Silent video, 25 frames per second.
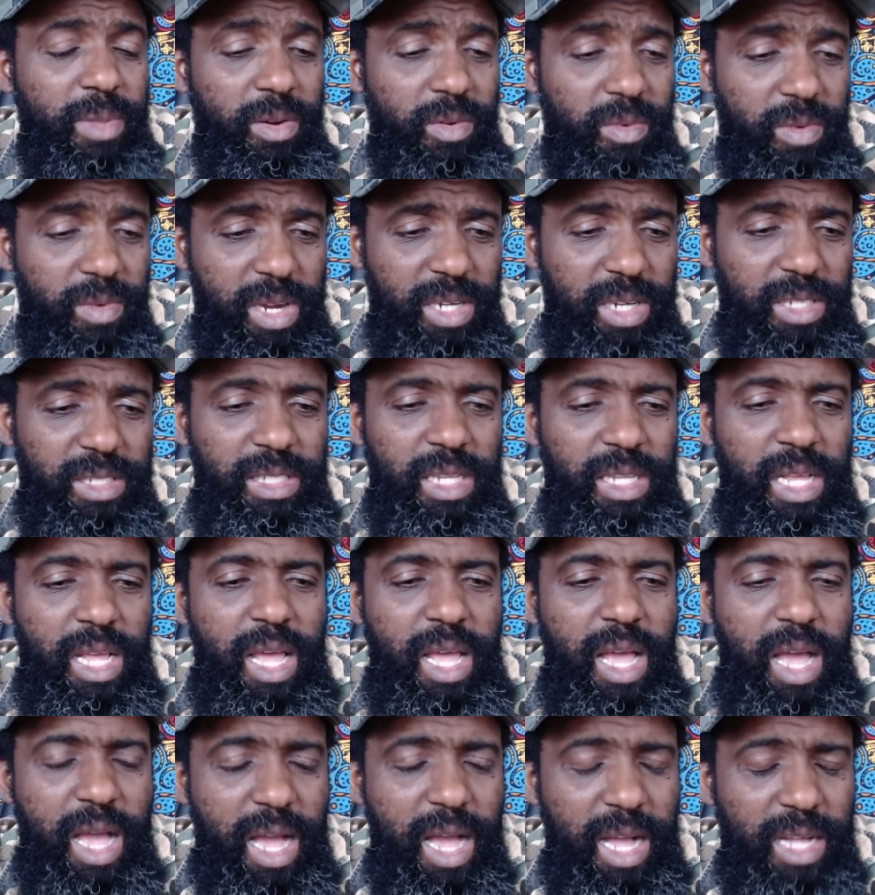reached
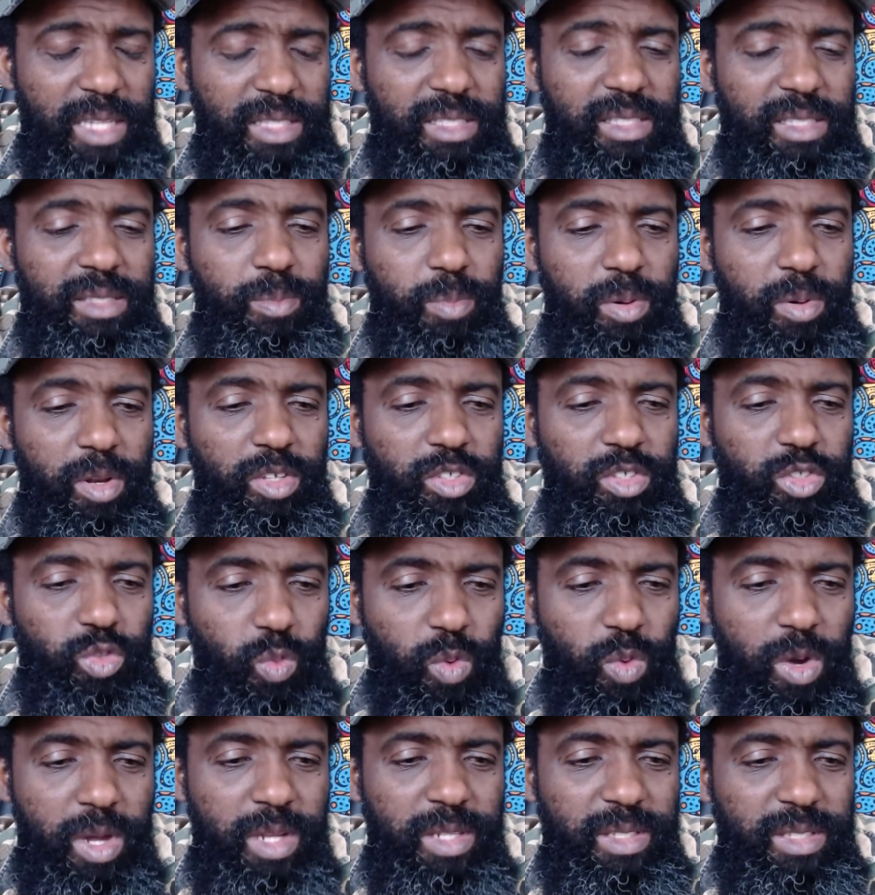at
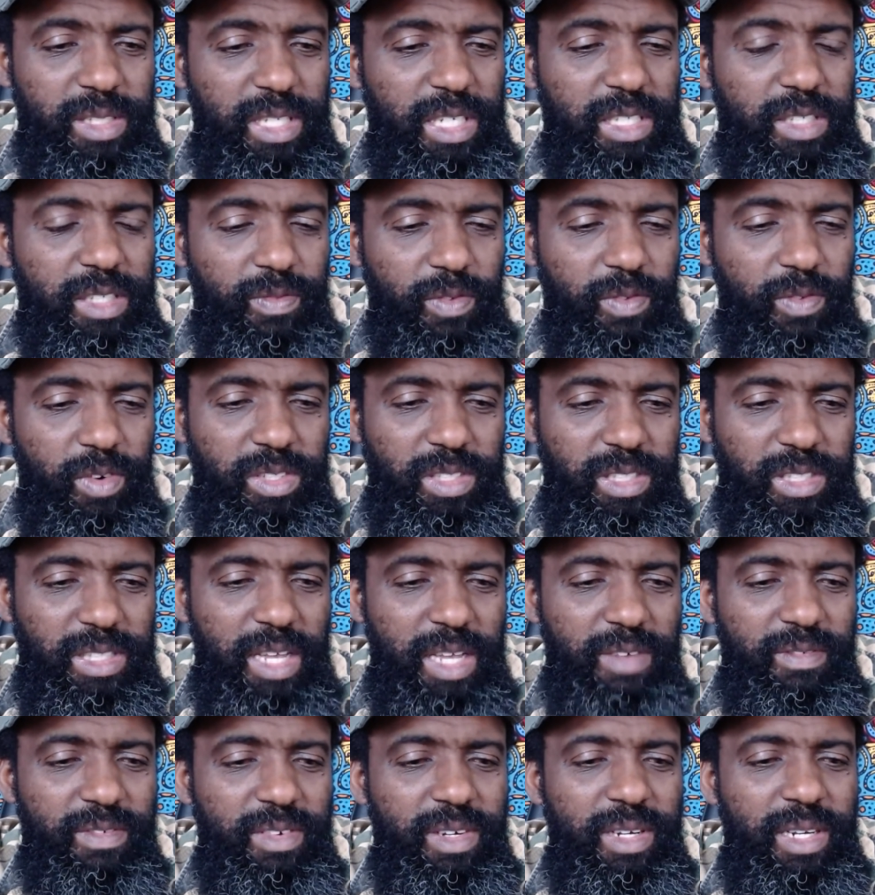+1
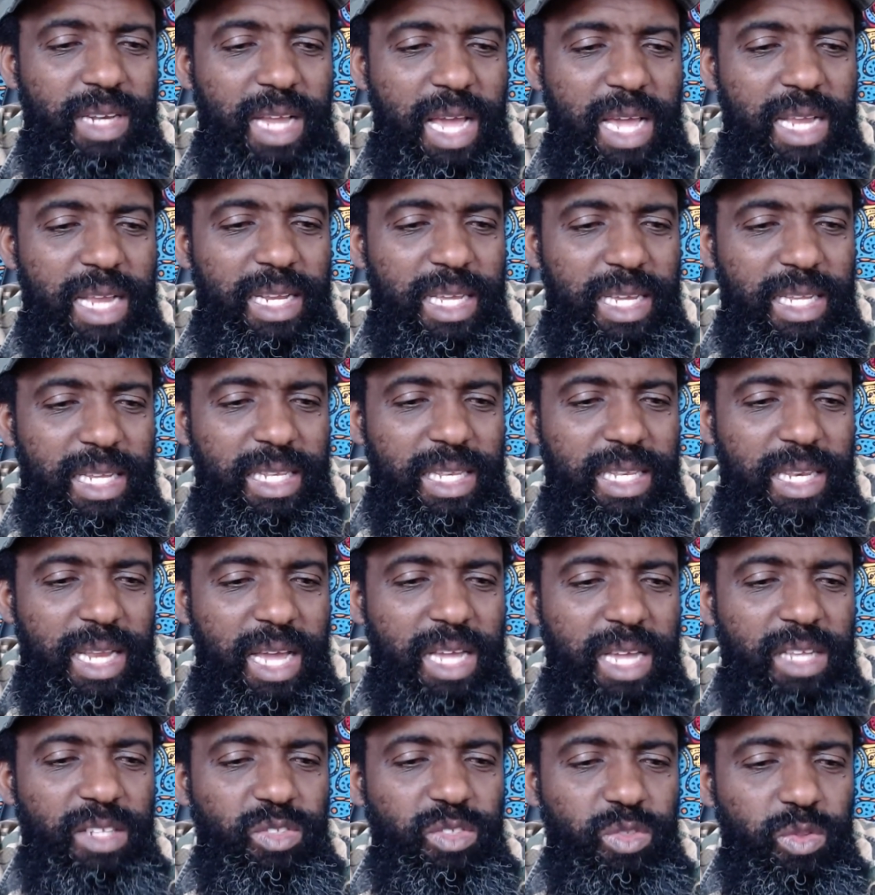647
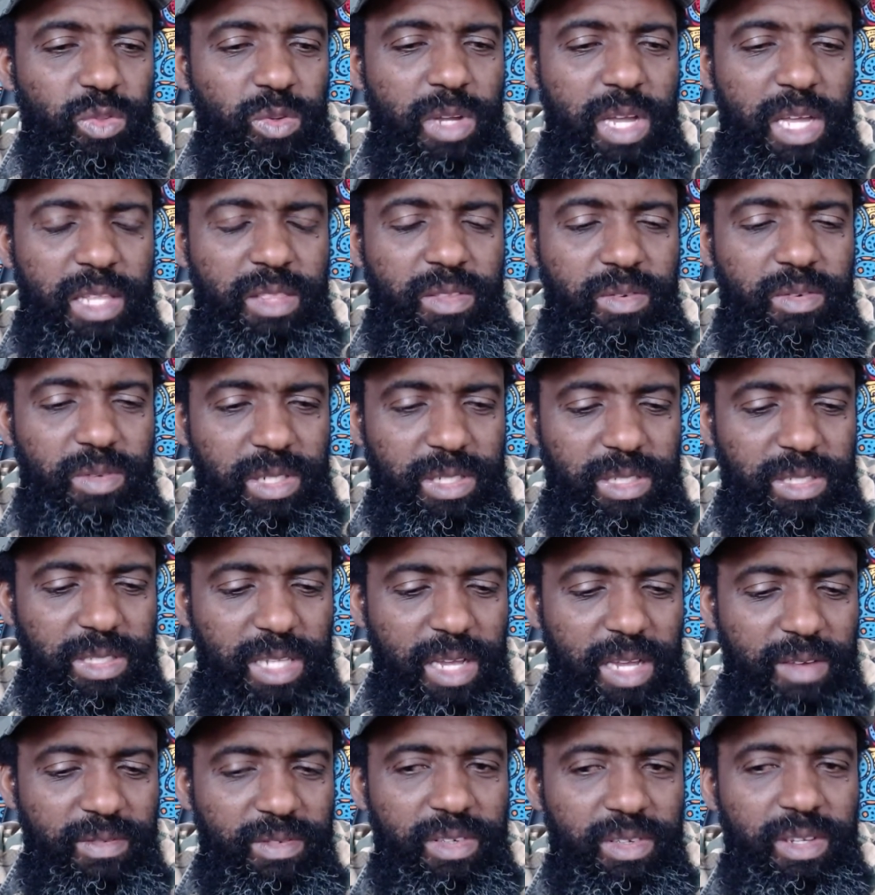989
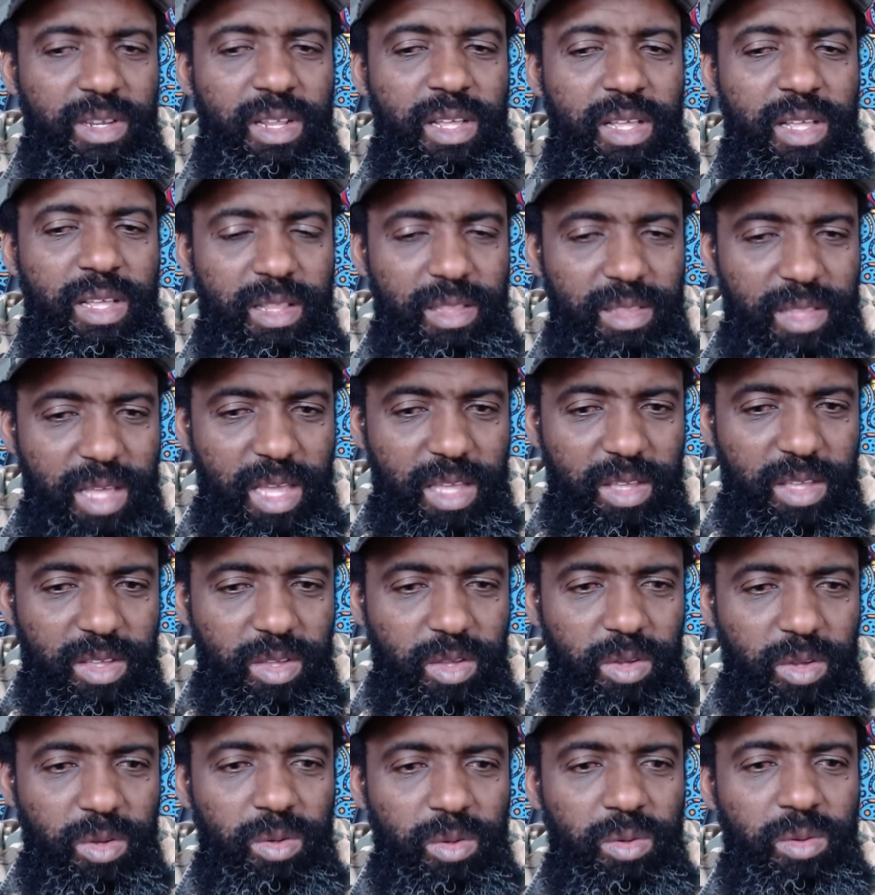2837.
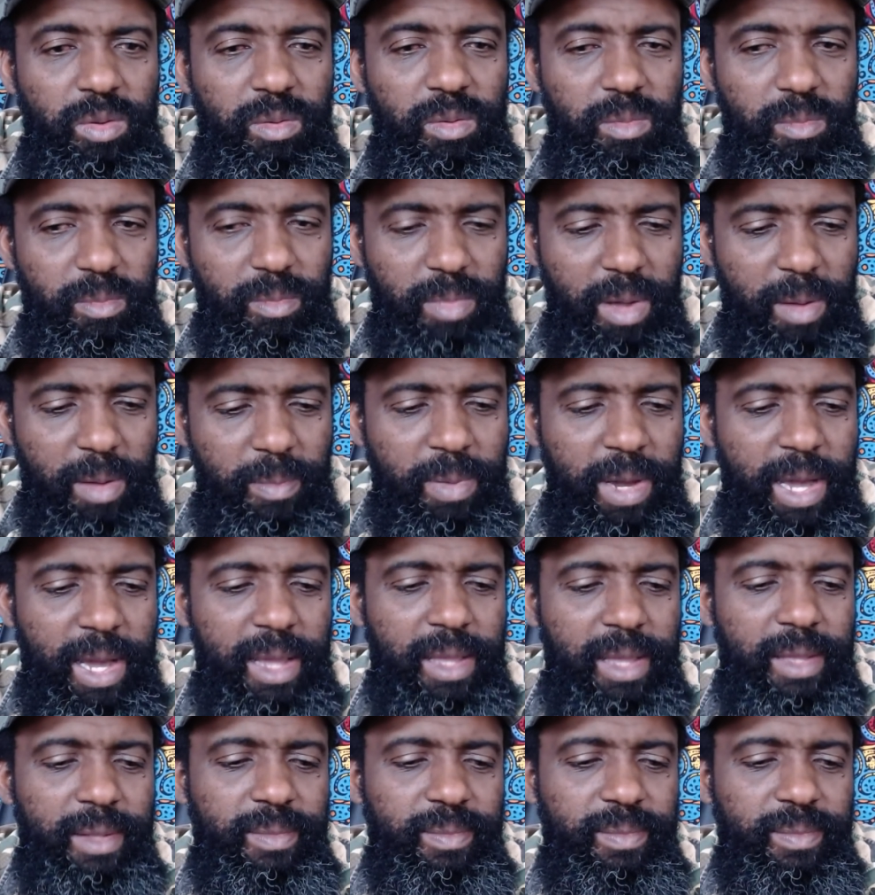Thank you. Bye-bye.